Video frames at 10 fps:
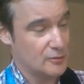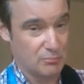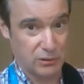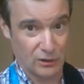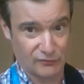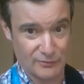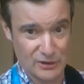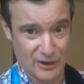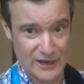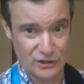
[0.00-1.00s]
pluck from
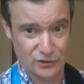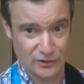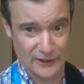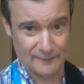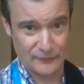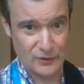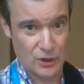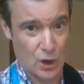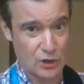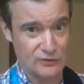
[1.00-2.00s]
your A string,
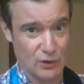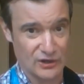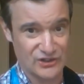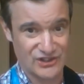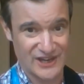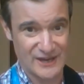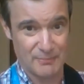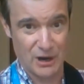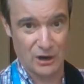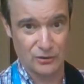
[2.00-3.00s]
and you've got a C
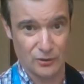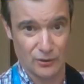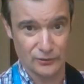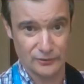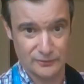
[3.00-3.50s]
bar chord.